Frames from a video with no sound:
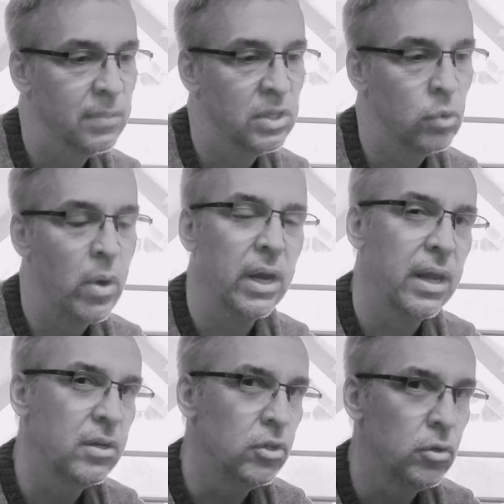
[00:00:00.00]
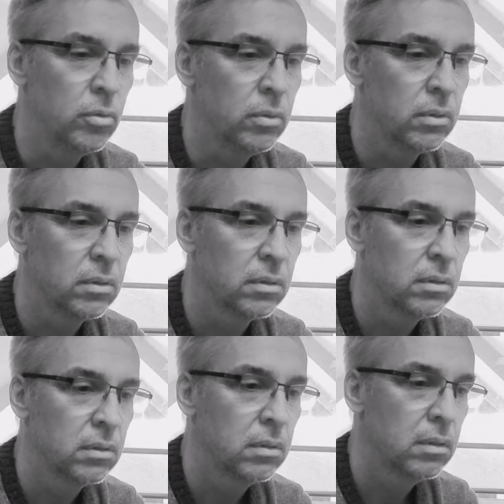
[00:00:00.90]
So, what can I do
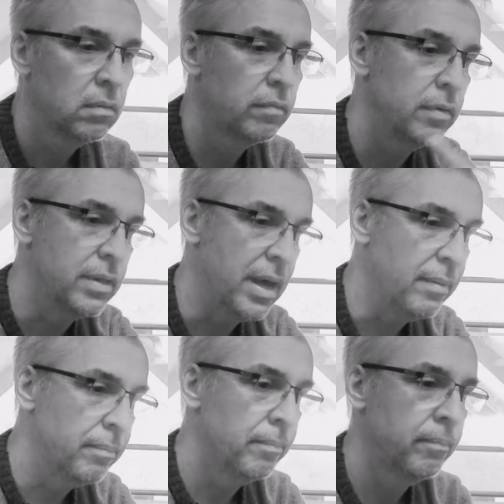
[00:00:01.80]
for them?